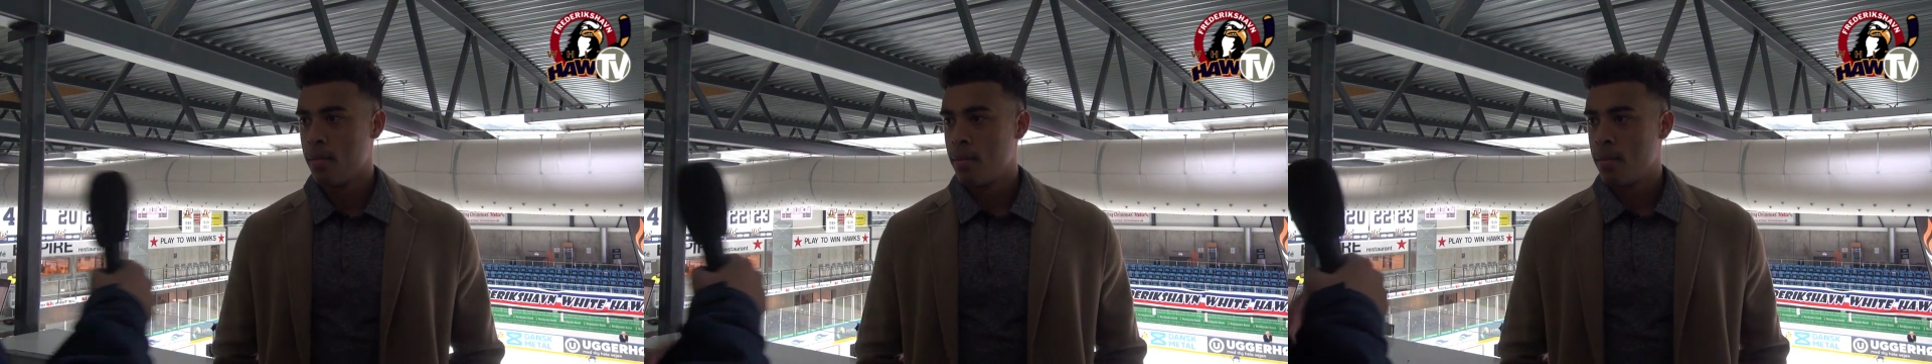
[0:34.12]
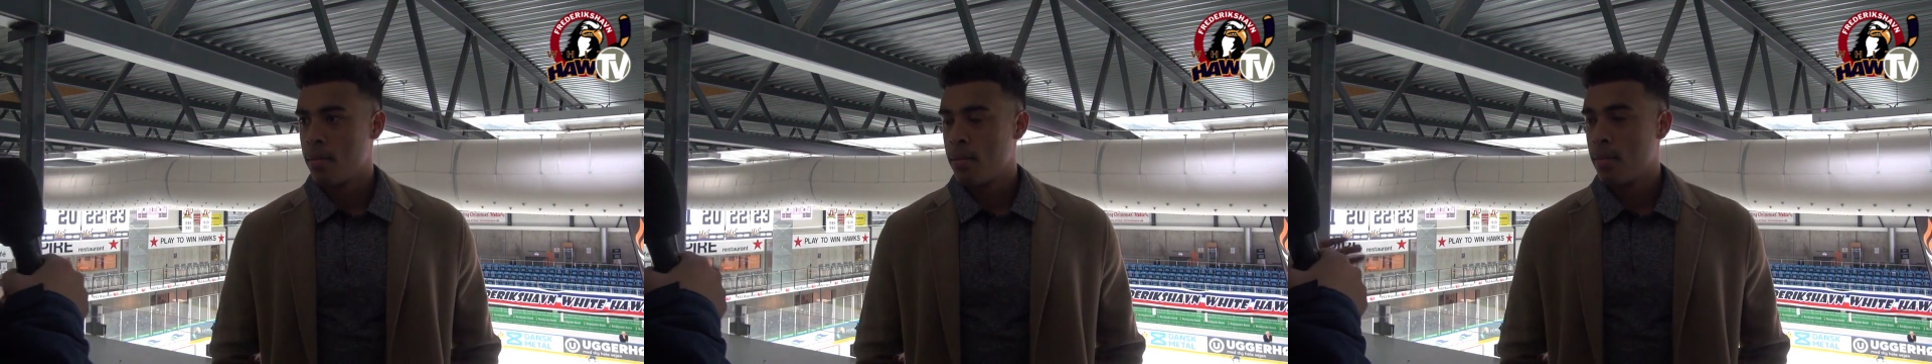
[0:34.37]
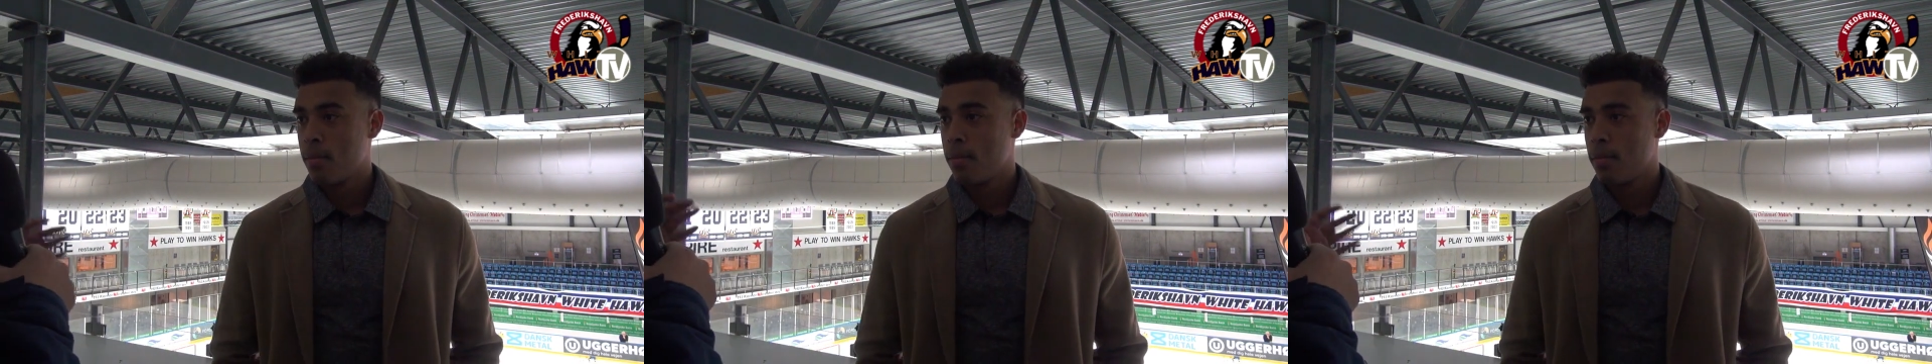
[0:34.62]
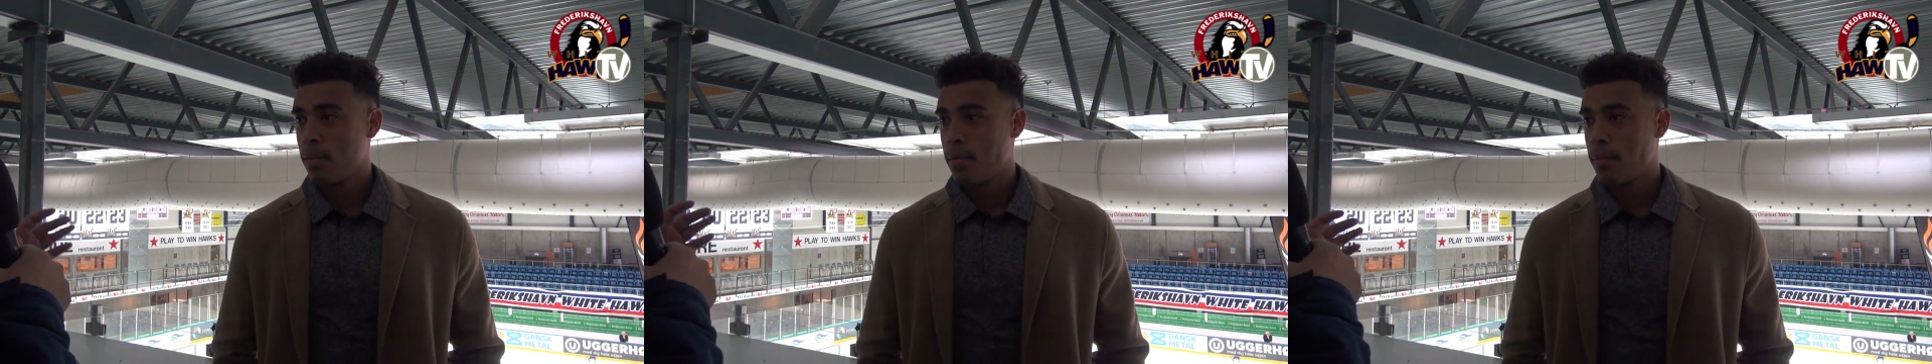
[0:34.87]
What kind of a
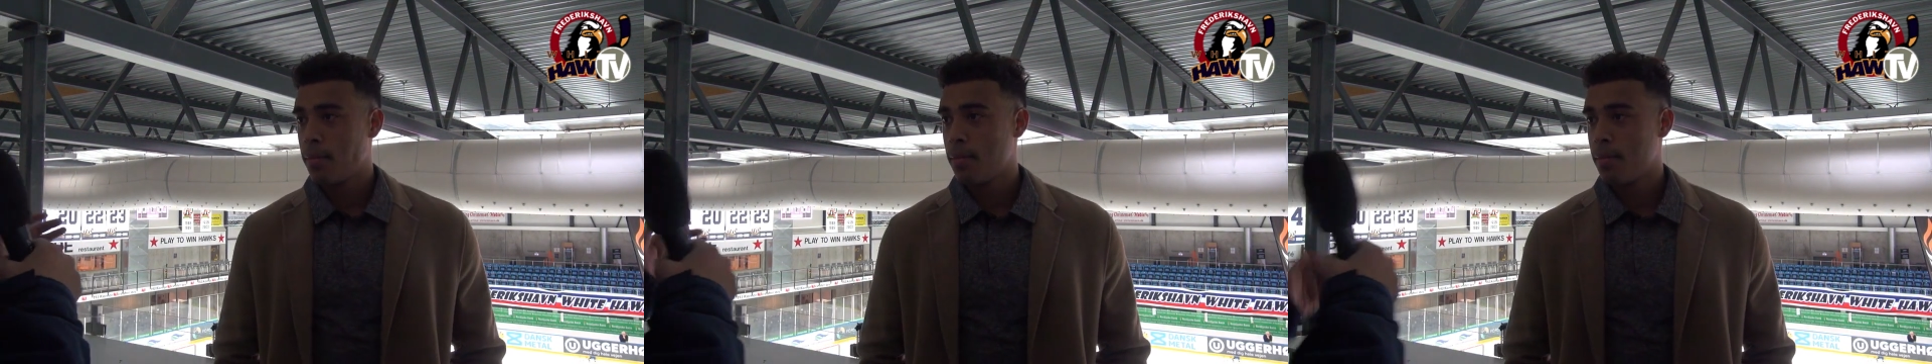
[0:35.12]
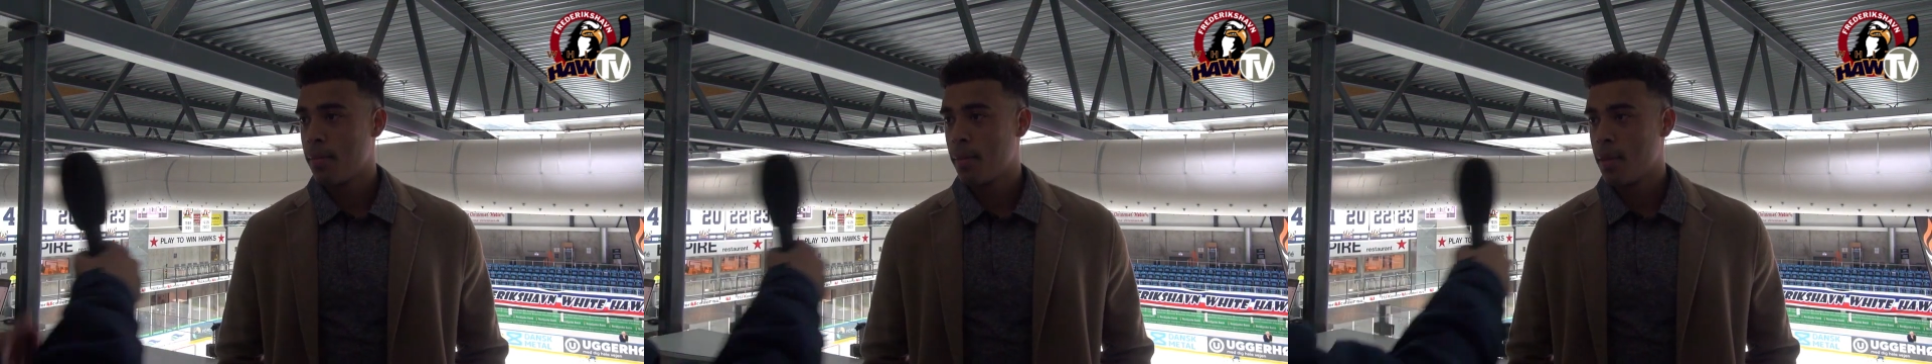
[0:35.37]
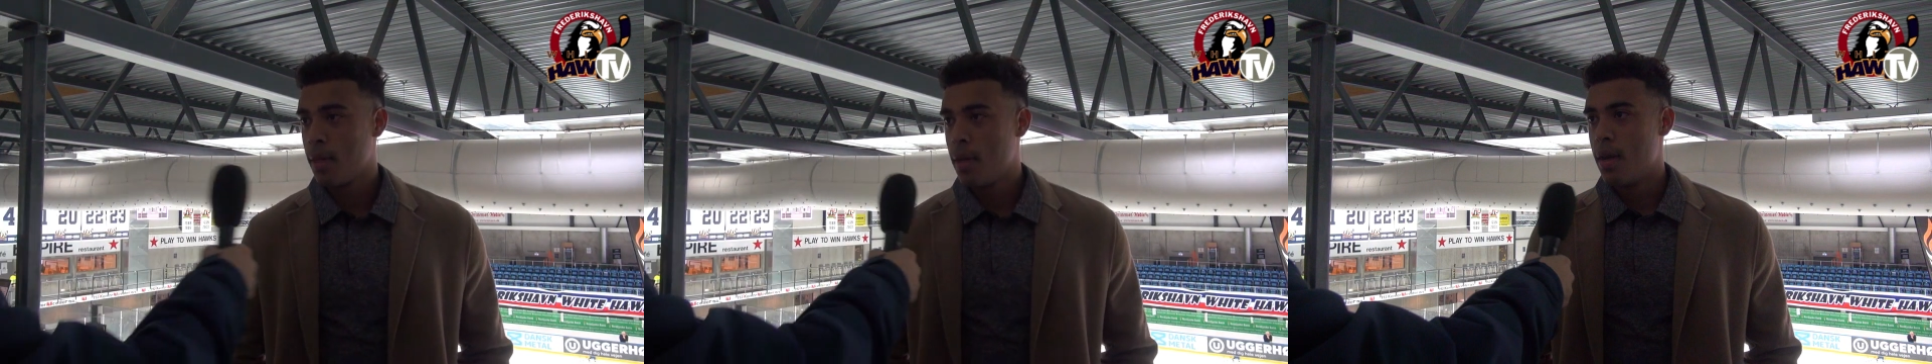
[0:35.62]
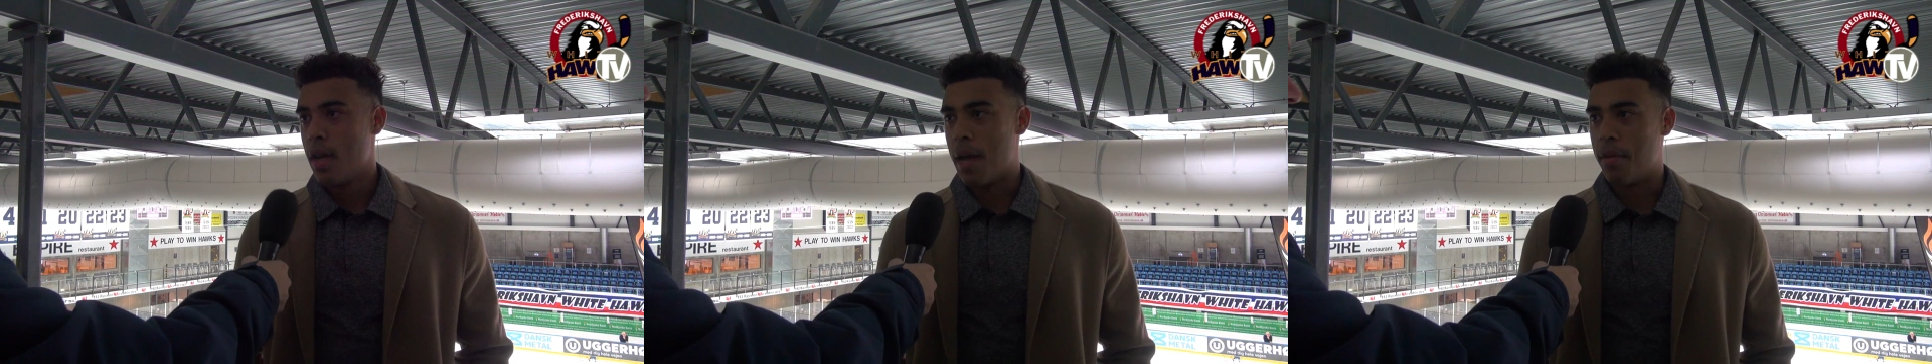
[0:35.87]
player are you?
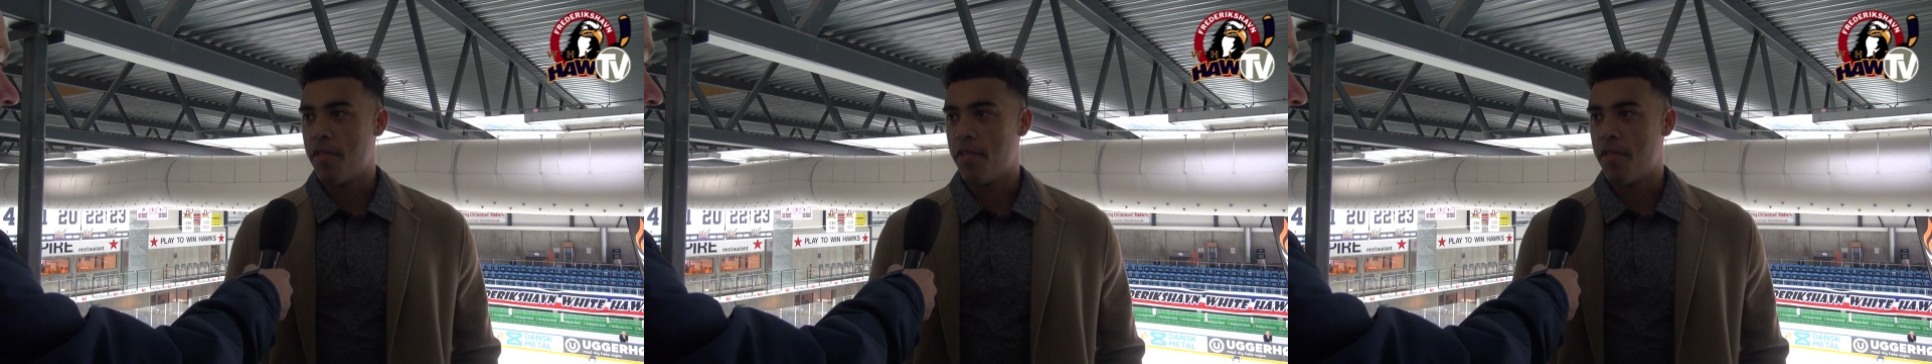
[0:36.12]
I'm